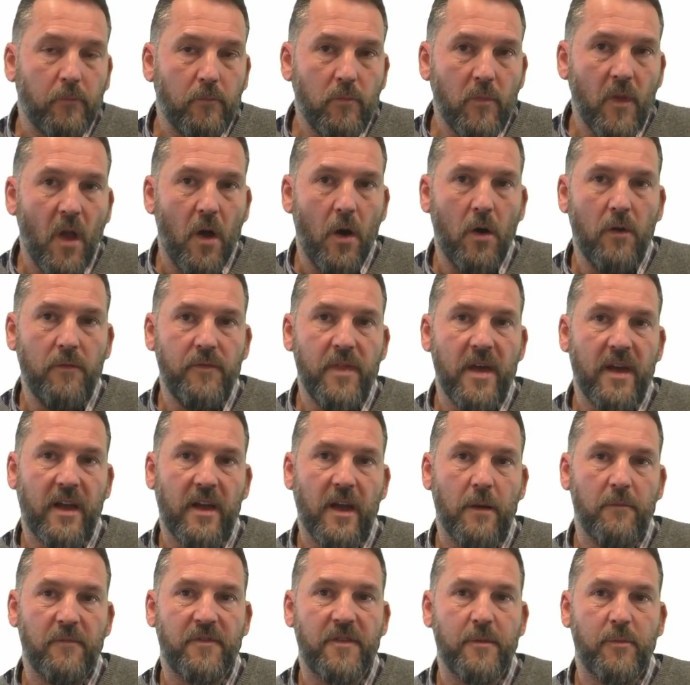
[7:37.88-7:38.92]
of that
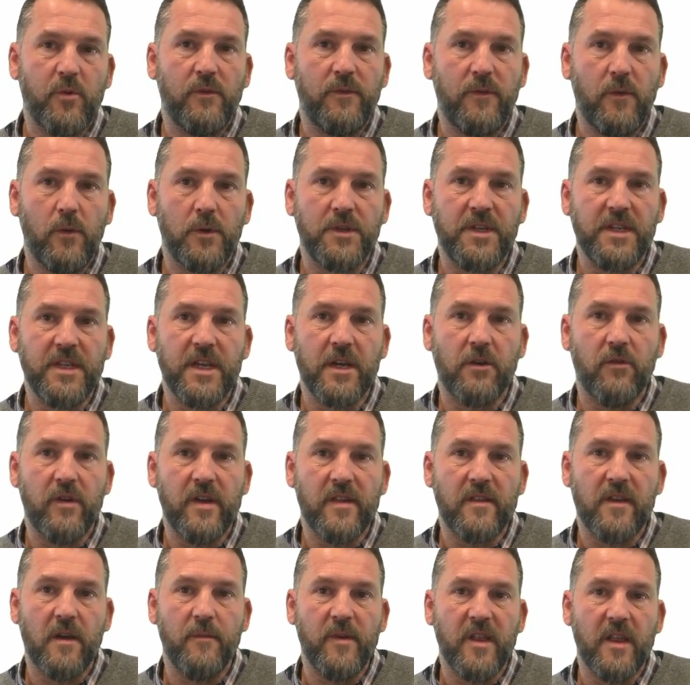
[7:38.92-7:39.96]
comfortable 40 degrees
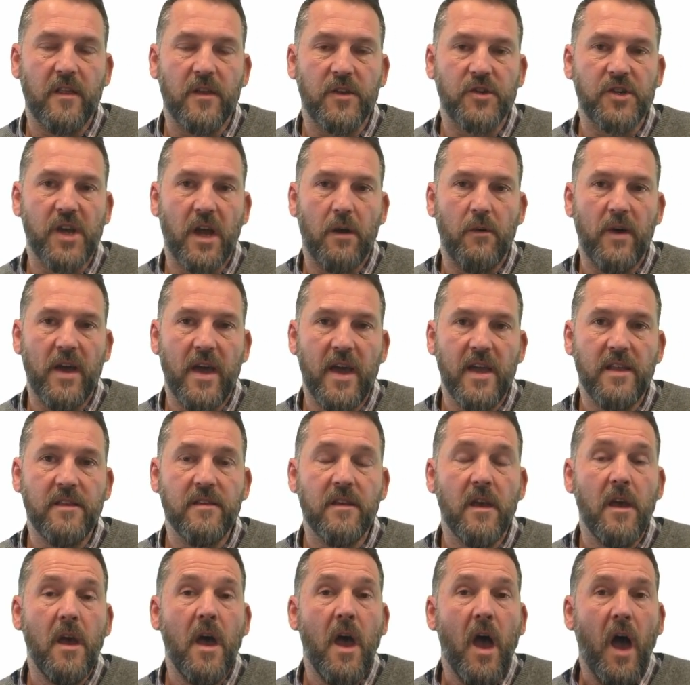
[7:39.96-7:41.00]
coming out the shower head,
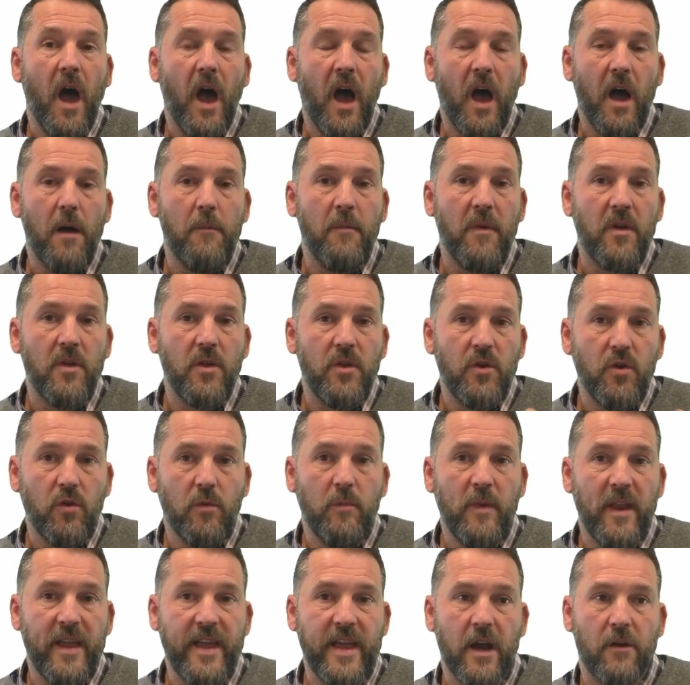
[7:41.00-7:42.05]

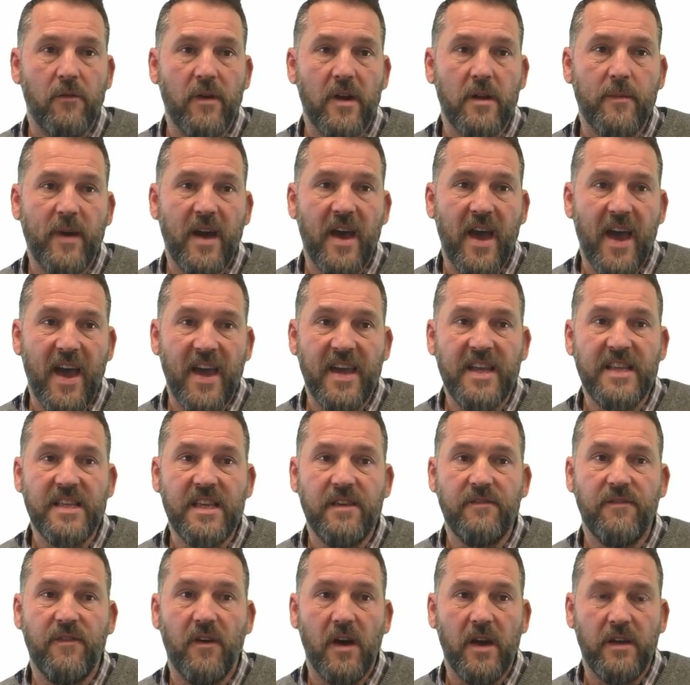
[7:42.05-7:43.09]
normally around about
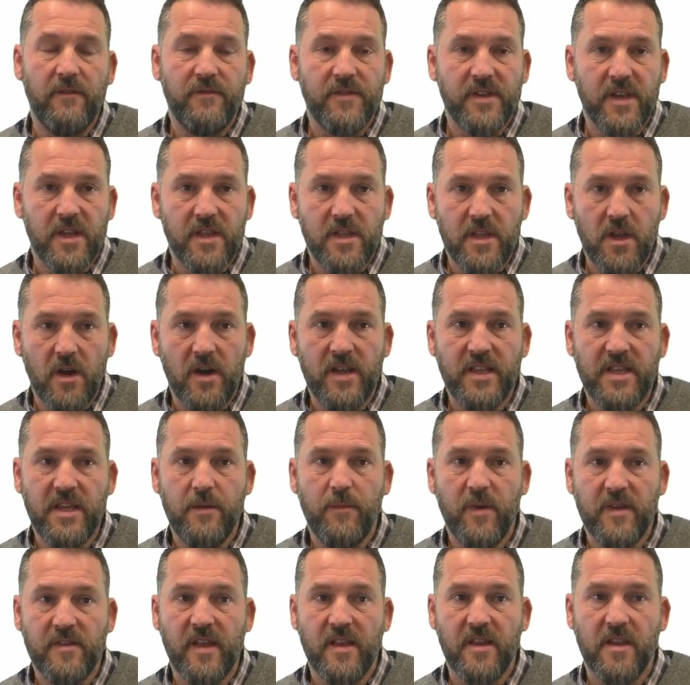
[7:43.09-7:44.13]
85 to
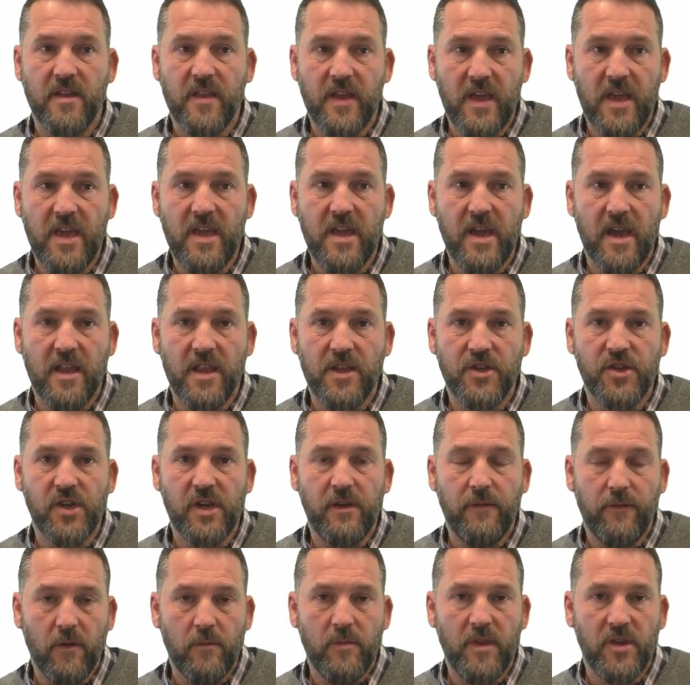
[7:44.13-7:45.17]
90% of the heat energy
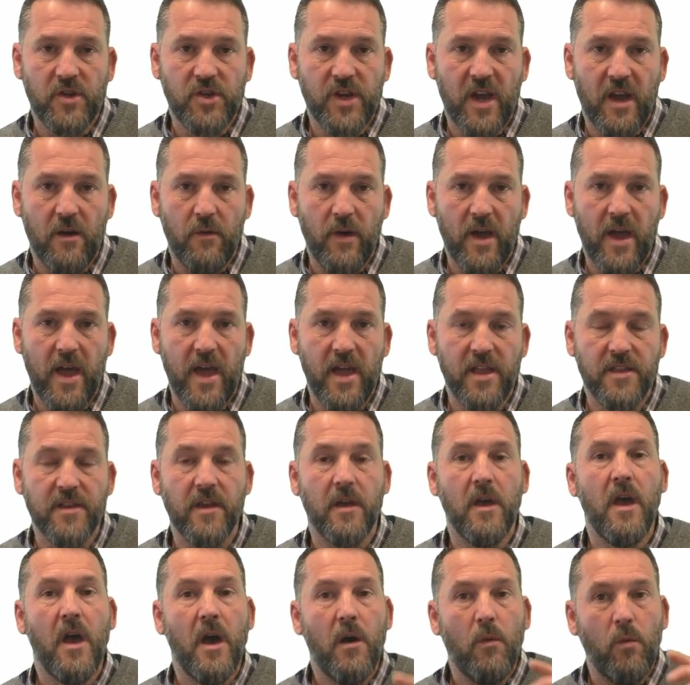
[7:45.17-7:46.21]
from the shower head
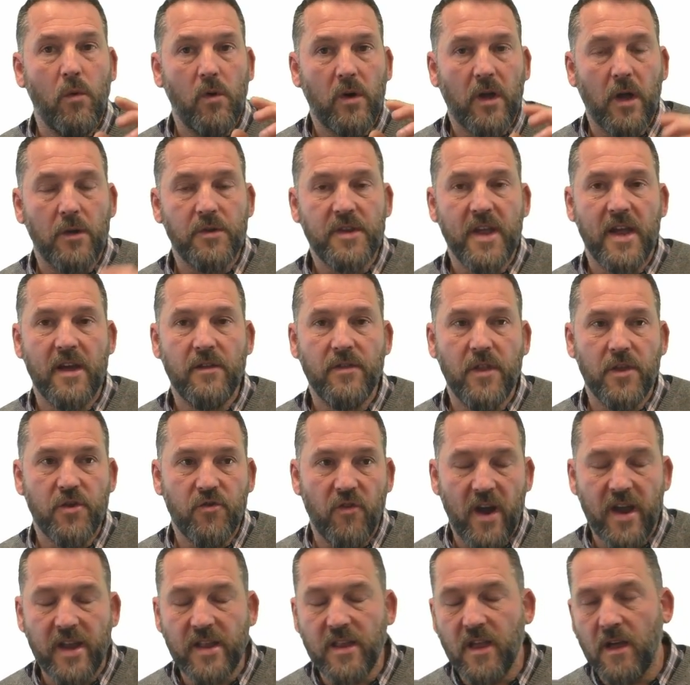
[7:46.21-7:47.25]
will go down the
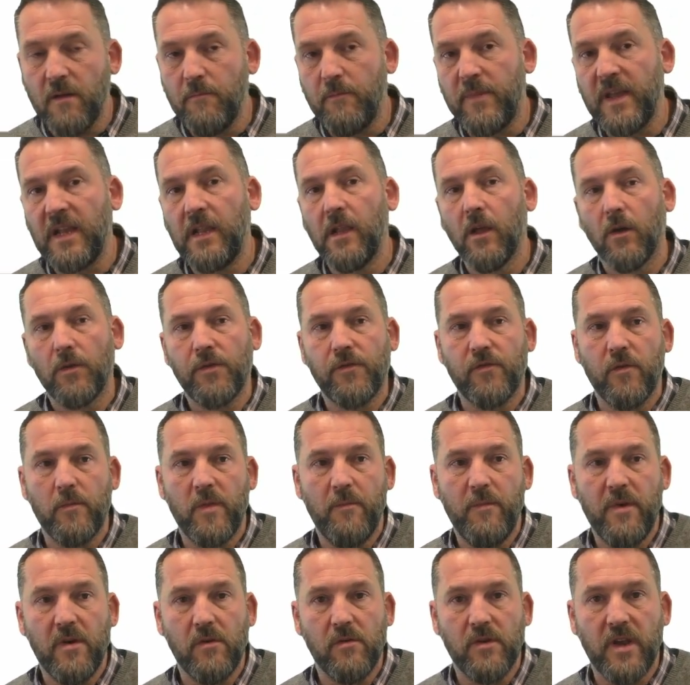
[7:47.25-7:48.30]
drain and be lost from the
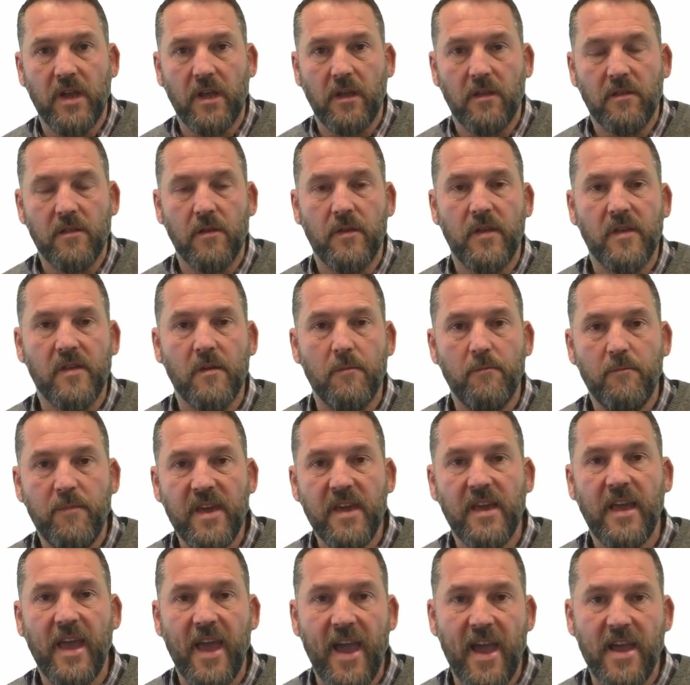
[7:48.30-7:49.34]
building. So there's a
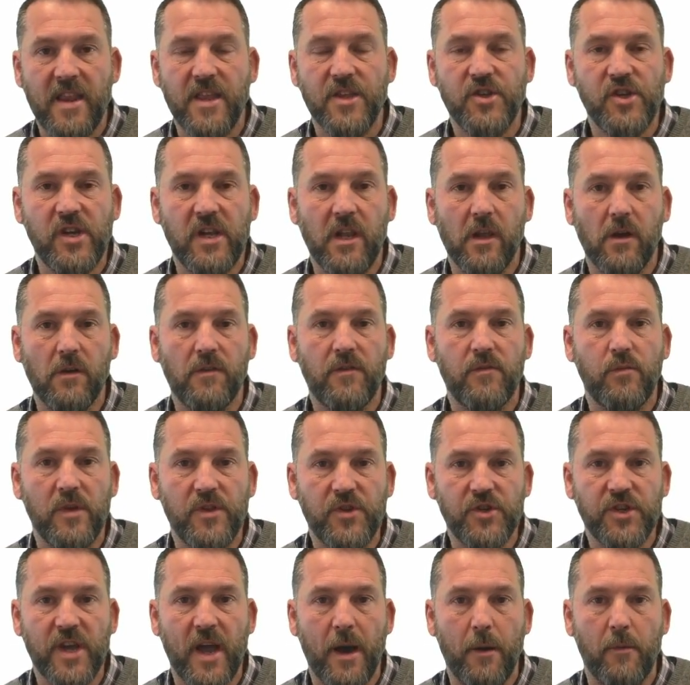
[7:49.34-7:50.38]
big energy loss with
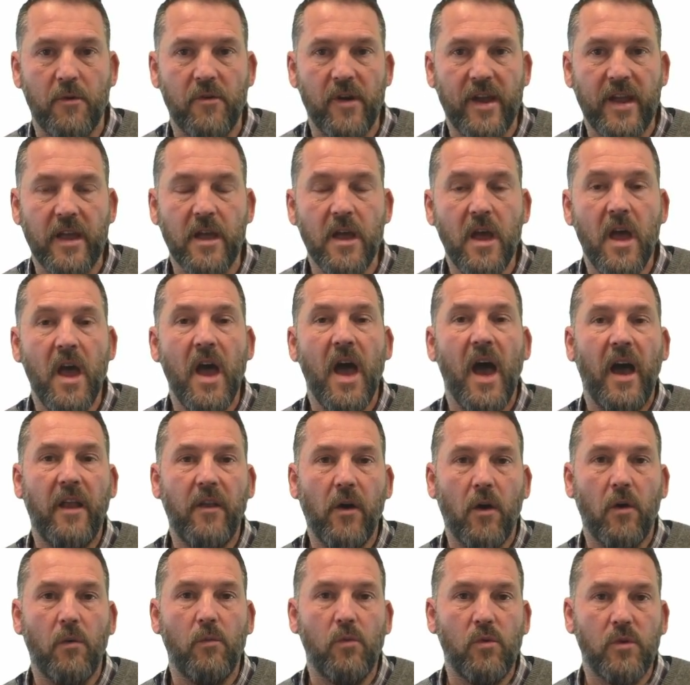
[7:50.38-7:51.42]
showering, and
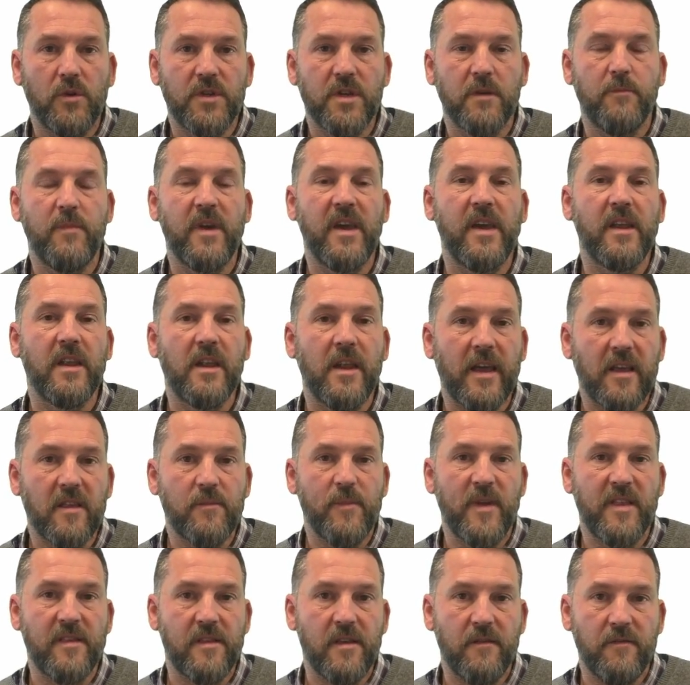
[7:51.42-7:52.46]
hot water being an
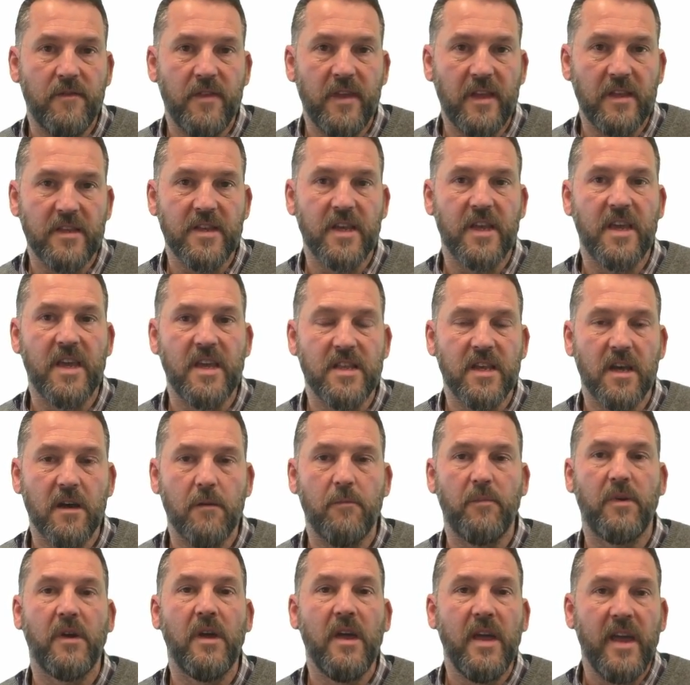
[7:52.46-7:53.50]
expensive thing to heat
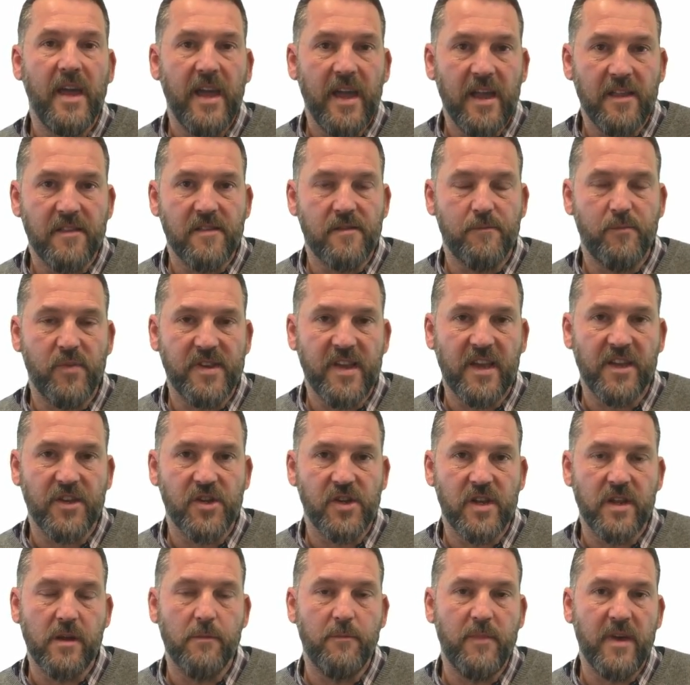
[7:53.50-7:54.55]
up, it's
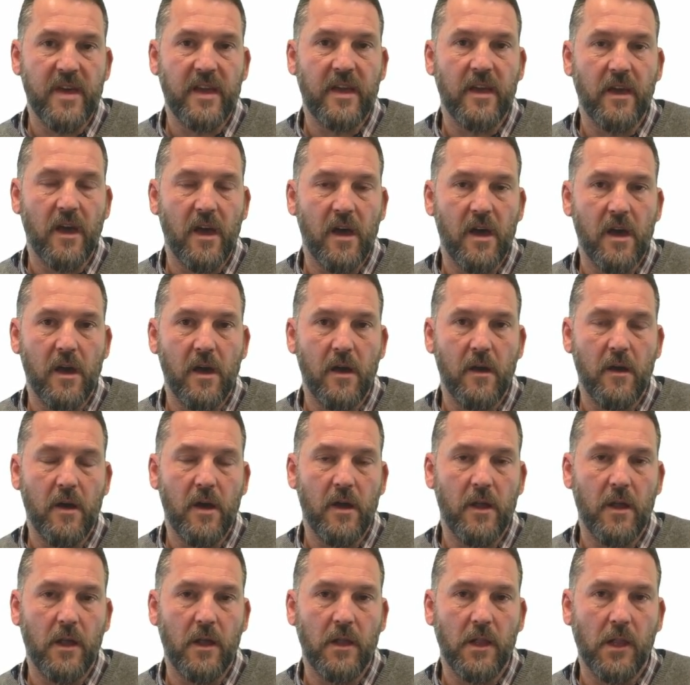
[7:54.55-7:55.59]
potentially a big
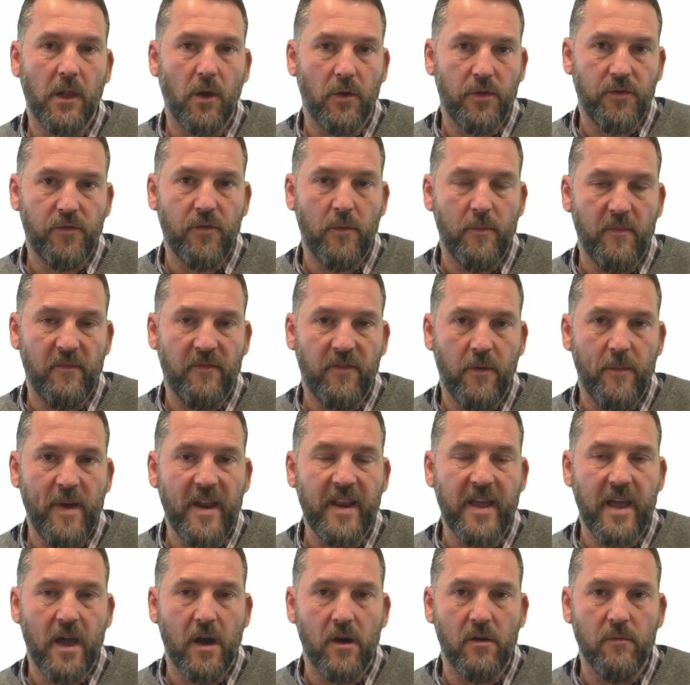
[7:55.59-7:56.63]
loss from
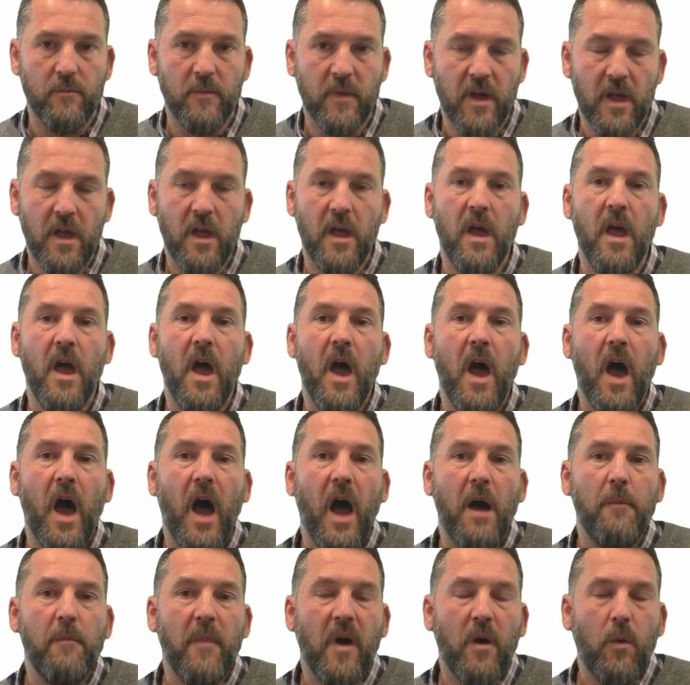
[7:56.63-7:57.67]
any home.
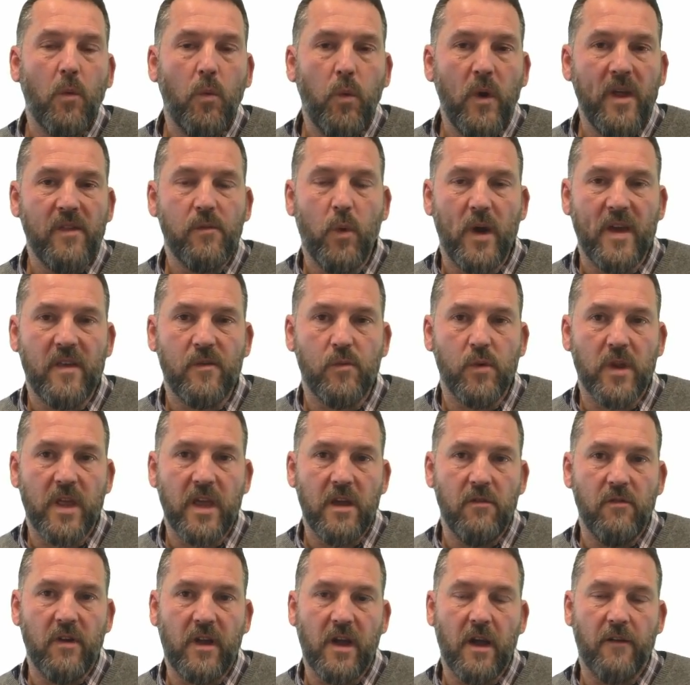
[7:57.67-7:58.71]
With wastewater
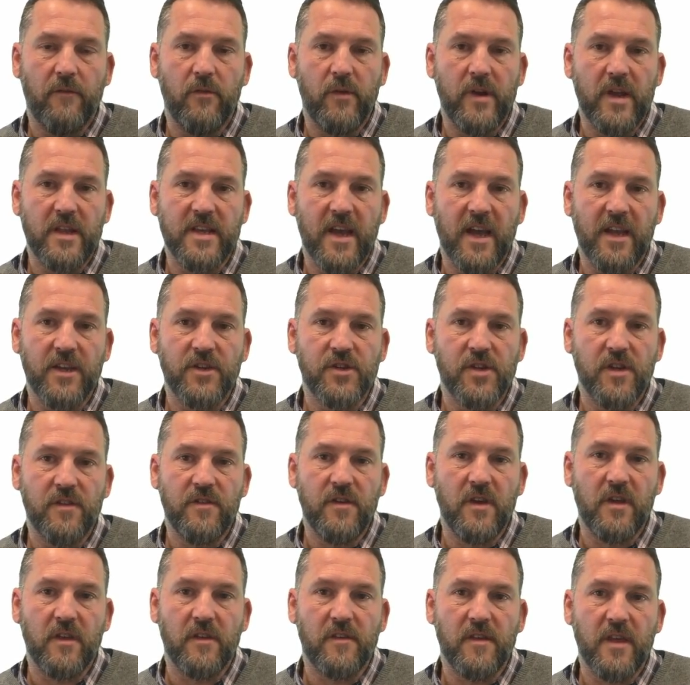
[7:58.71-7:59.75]
heat recovery attached, as you
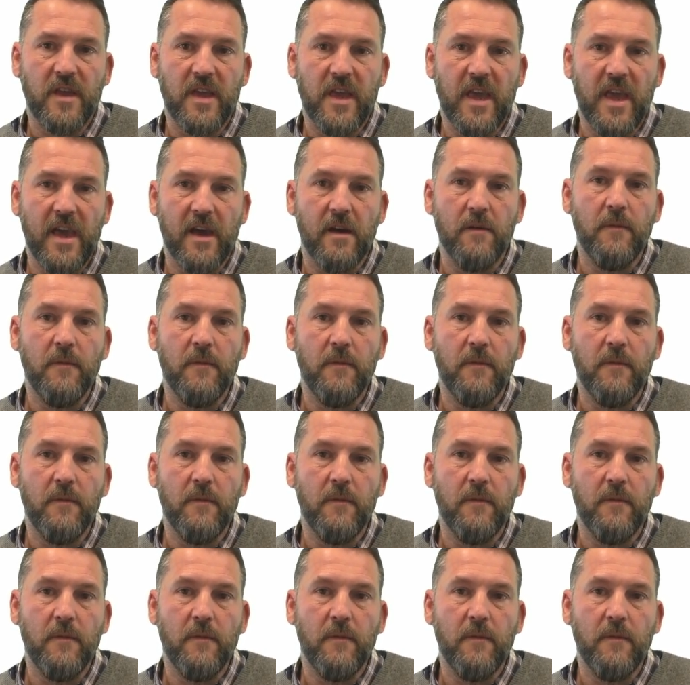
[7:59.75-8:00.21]
can see here,